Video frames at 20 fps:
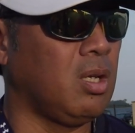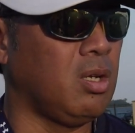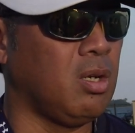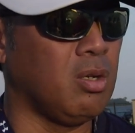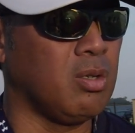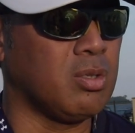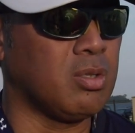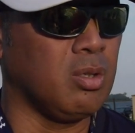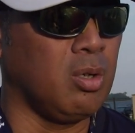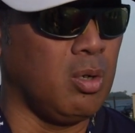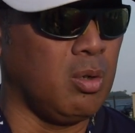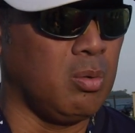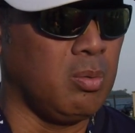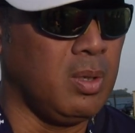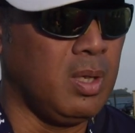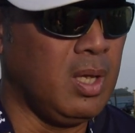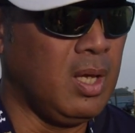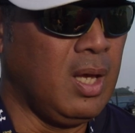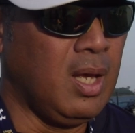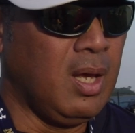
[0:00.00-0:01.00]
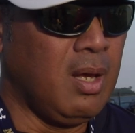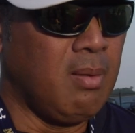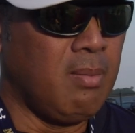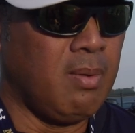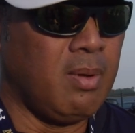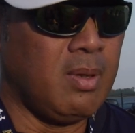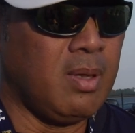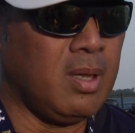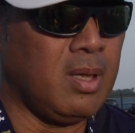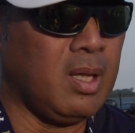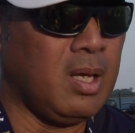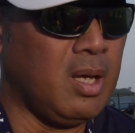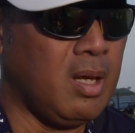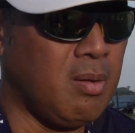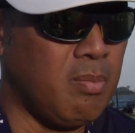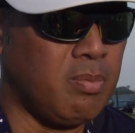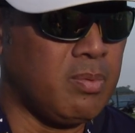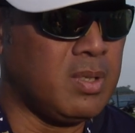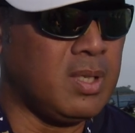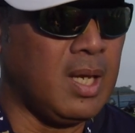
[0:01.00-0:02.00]
You know, so
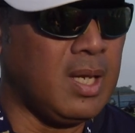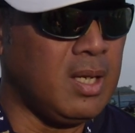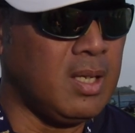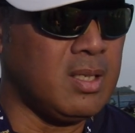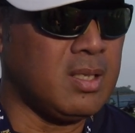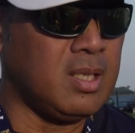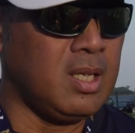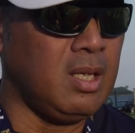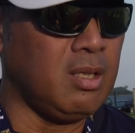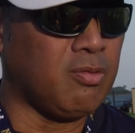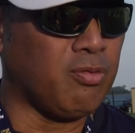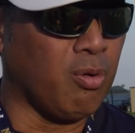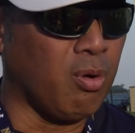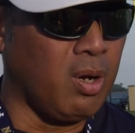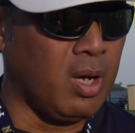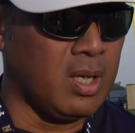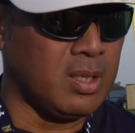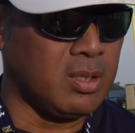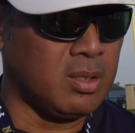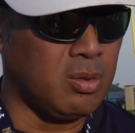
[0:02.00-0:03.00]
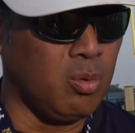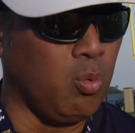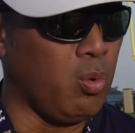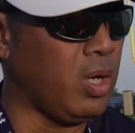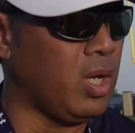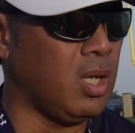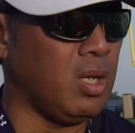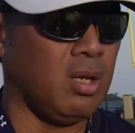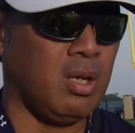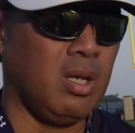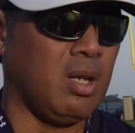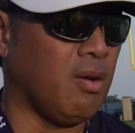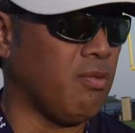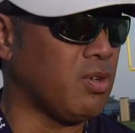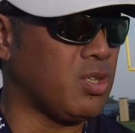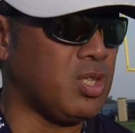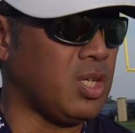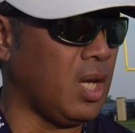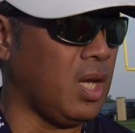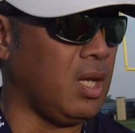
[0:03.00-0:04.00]
the tendencies for us to win
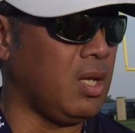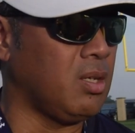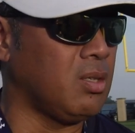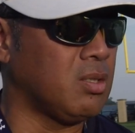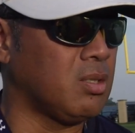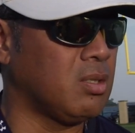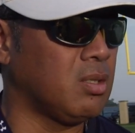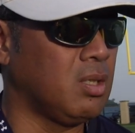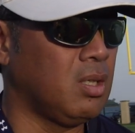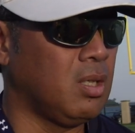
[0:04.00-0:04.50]
never change.